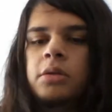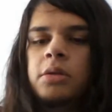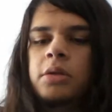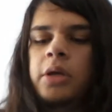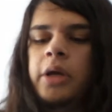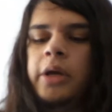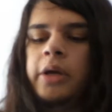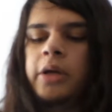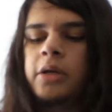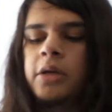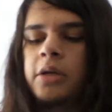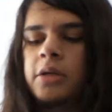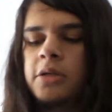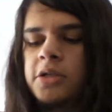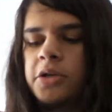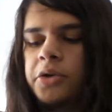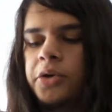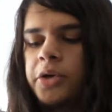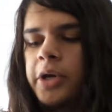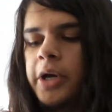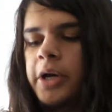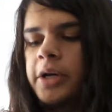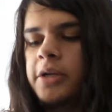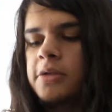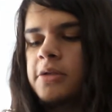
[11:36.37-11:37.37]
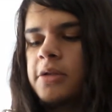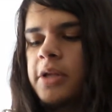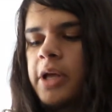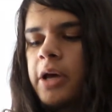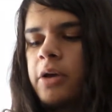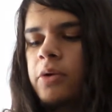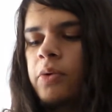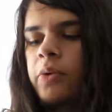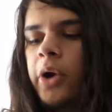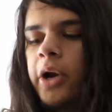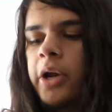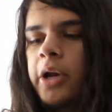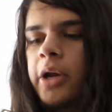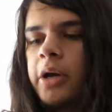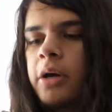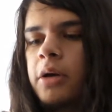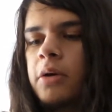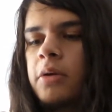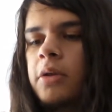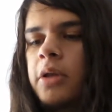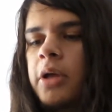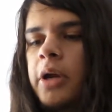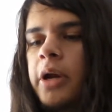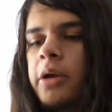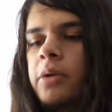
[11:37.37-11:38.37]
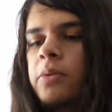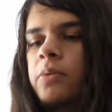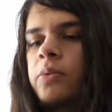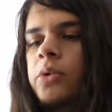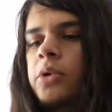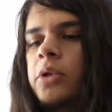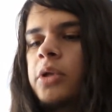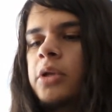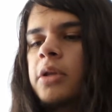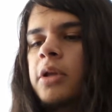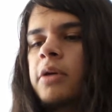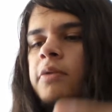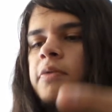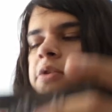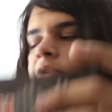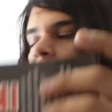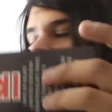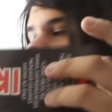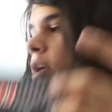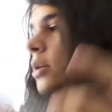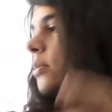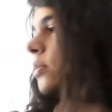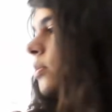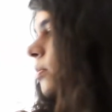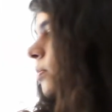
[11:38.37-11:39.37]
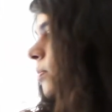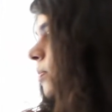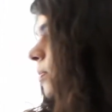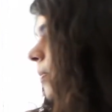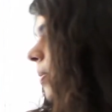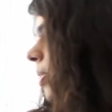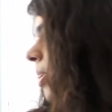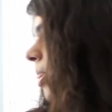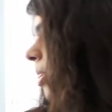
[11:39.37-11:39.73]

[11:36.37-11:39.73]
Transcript: I can tell you guys that right now that I really love this album.